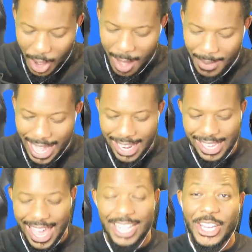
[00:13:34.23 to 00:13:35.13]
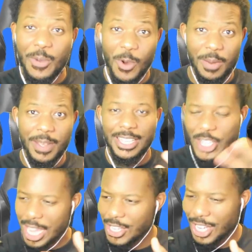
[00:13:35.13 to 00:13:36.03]
I'm kind of glad Jay won it because
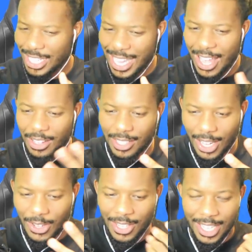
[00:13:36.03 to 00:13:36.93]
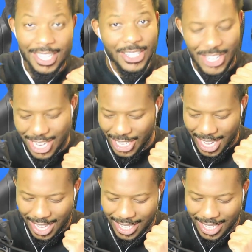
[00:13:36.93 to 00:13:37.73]
Jay took us out. So, GG's.